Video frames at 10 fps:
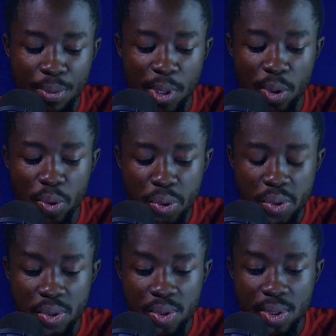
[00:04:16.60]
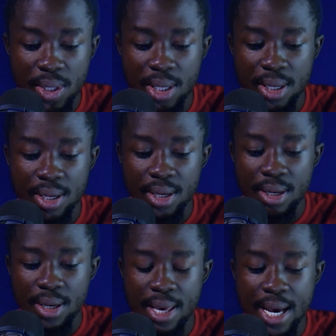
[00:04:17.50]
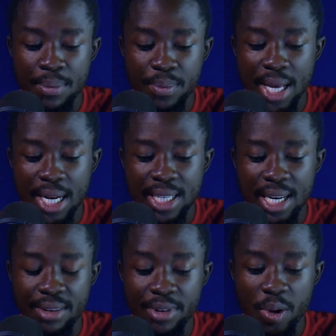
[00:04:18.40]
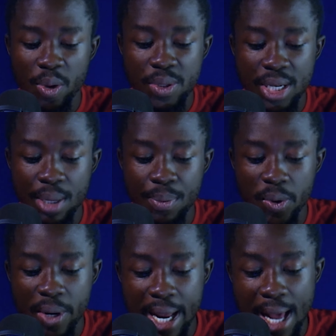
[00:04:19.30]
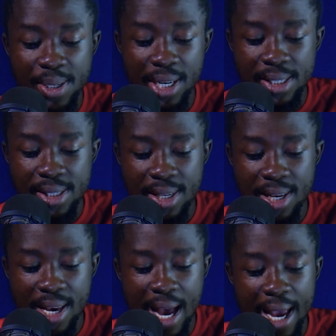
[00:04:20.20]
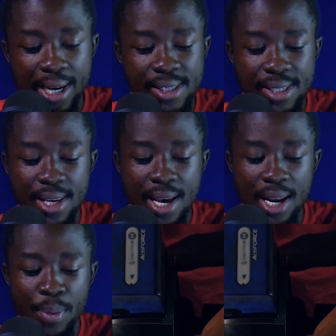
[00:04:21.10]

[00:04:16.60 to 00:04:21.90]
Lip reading: to be loose. Yeah, that can't even close anymore. And as you can see, I can see a little